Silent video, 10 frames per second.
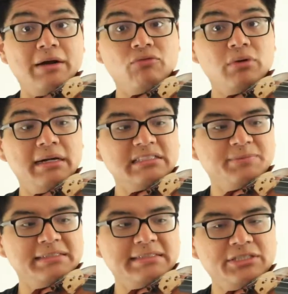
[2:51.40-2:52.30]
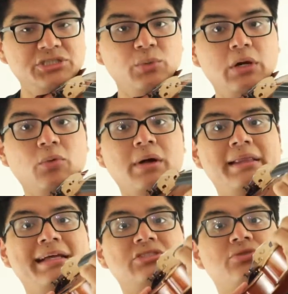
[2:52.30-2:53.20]
whenever we're in this position, we don't
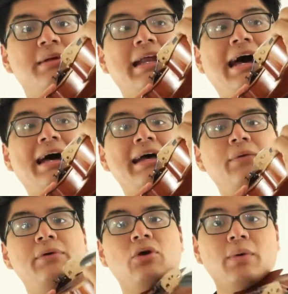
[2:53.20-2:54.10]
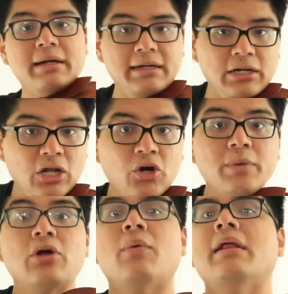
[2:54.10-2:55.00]
want the instrument high, we don't want it low,
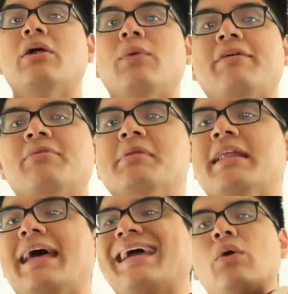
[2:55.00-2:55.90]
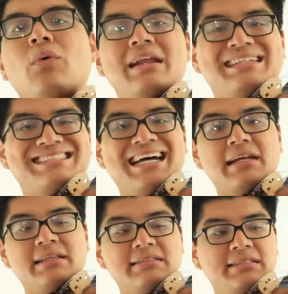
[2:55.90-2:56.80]
we don't want it away from the neck. We want it
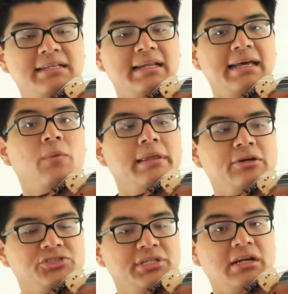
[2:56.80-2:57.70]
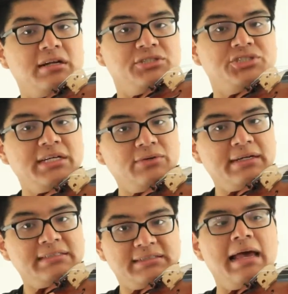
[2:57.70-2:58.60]
tucked into the neck with our chin on the chin
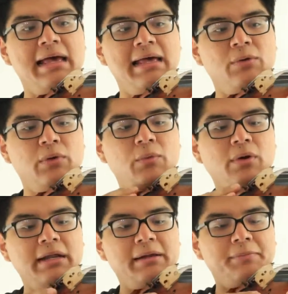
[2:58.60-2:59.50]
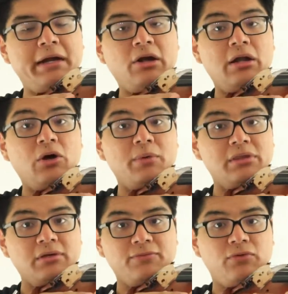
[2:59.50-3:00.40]
rest, and we want it parallel
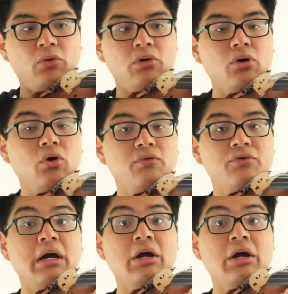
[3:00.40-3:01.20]
with the floor over